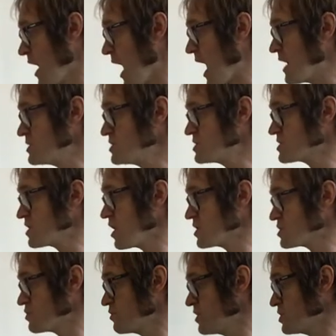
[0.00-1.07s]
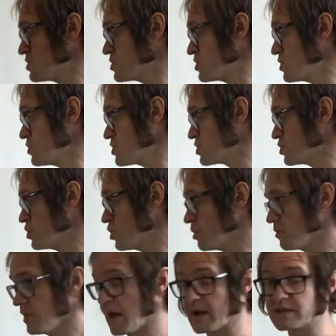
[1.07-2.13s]
As you start to reintroduce your
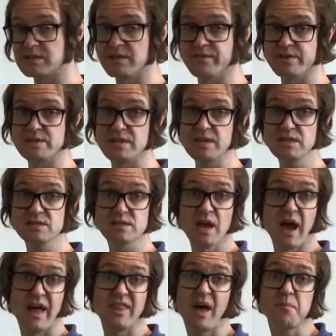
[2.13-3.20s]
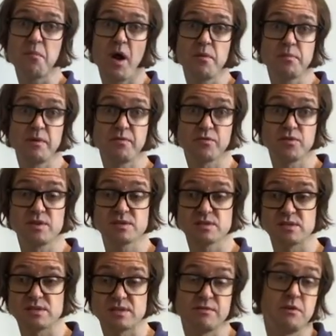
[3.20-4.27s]
normal activities, and that might be, for
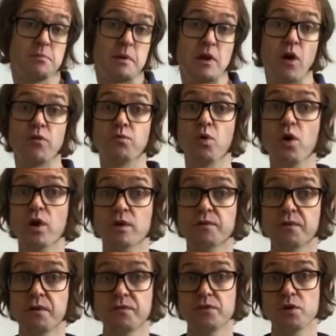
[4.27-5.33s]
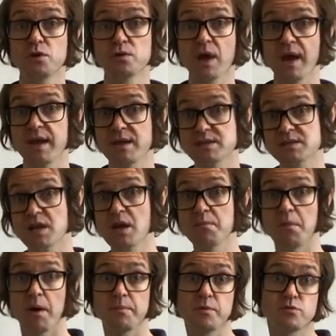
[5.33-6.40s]
instance, if you've been off work for a few days,
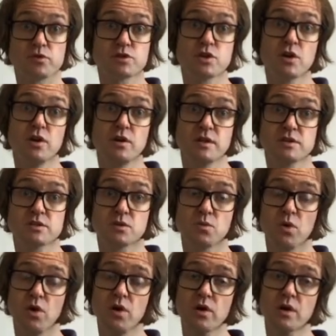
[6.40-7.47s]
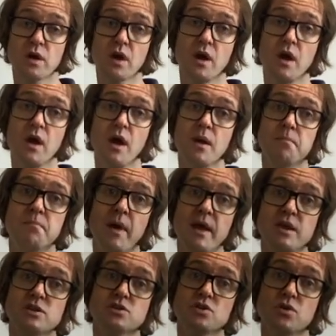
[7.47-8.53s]
might be returning to work,
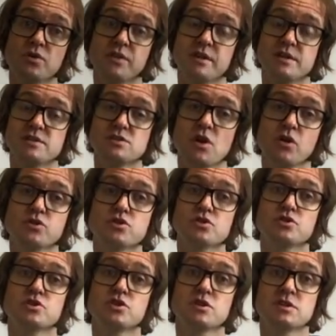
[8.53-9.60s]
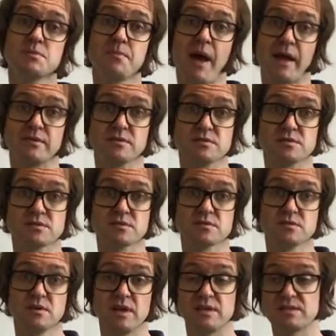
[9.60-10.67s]
make sure that it's not just your demands.
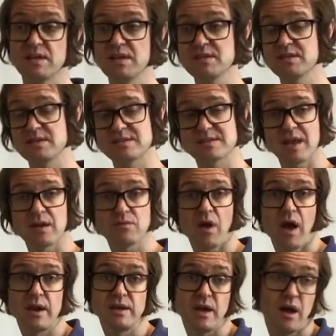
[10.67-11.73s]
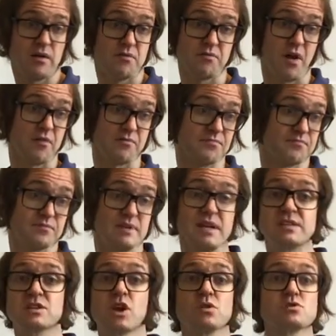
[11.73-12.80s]
It's easy to say, right, I need
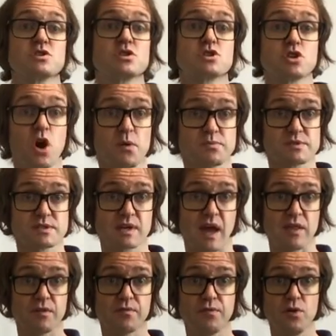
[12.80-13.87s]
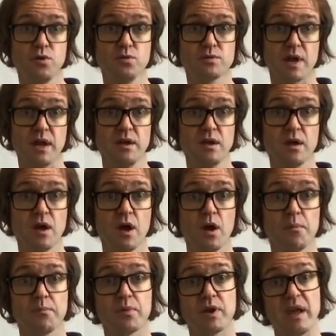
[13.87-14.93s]
to go to the shops to get the food in,
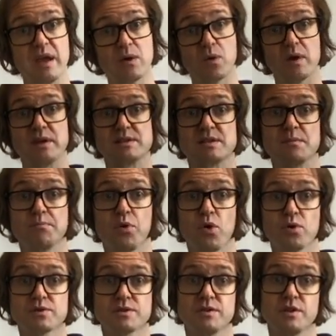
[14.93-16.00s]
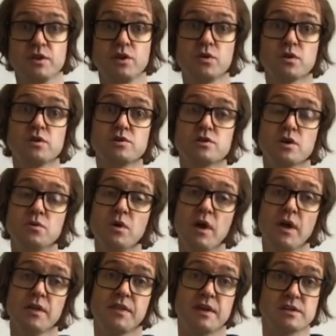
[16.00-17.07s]
but equally it's important that you can do
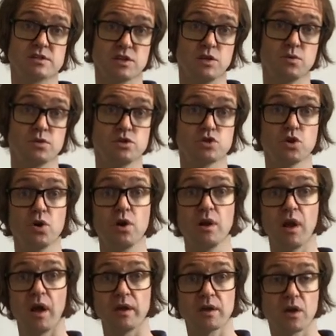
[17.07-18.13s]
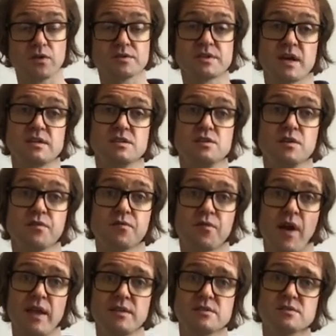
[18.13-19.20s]
things that you enjoy, like contacting your
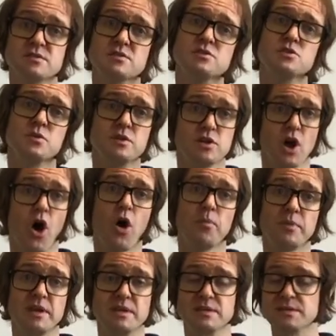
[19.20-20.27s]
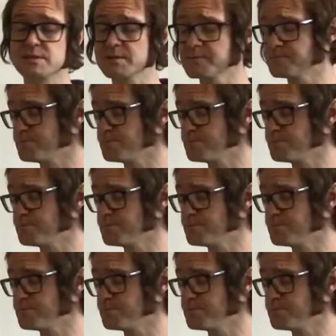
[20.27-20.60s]
friends and doing your hobbies.